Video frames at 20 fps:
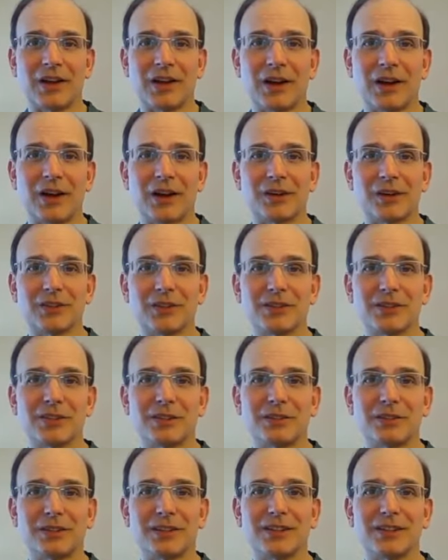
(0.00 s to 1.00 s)
our
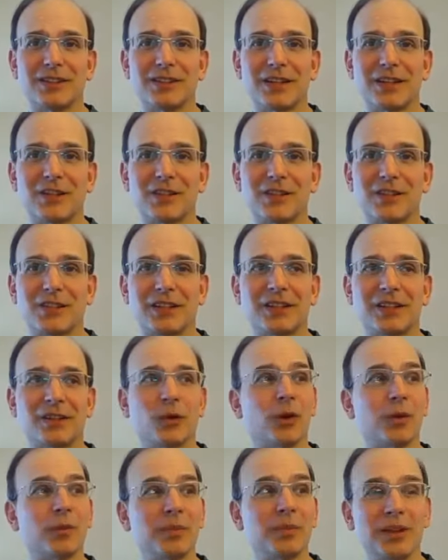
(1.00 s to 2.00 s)
civilization
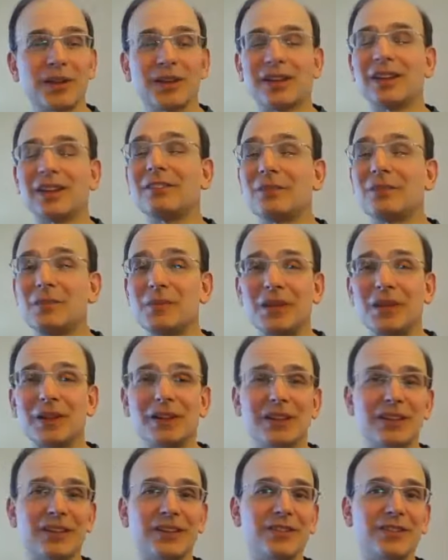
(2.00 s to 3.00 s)
or mil- even
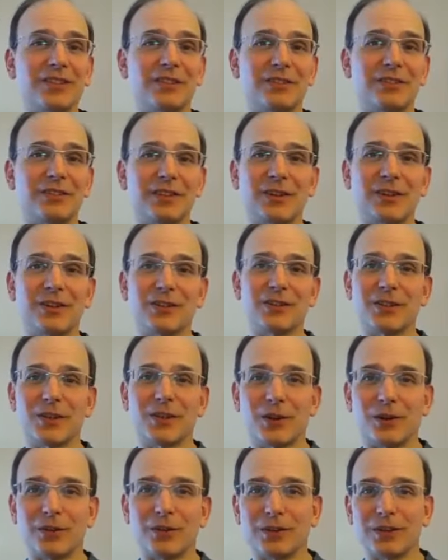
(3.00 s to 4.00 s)
millions of years
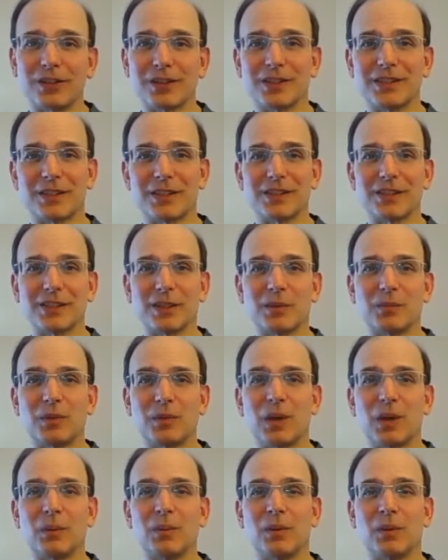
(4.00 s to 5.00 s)
ago, if you listen to some
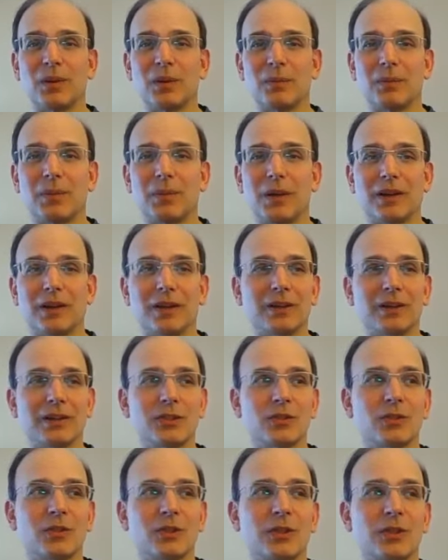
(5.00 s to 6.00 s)
people about
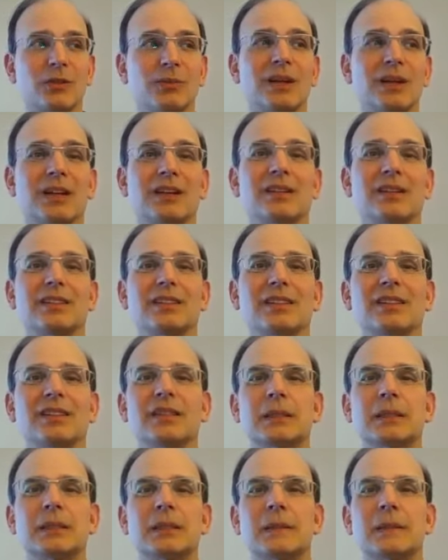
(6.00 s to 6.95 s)
history of humanity,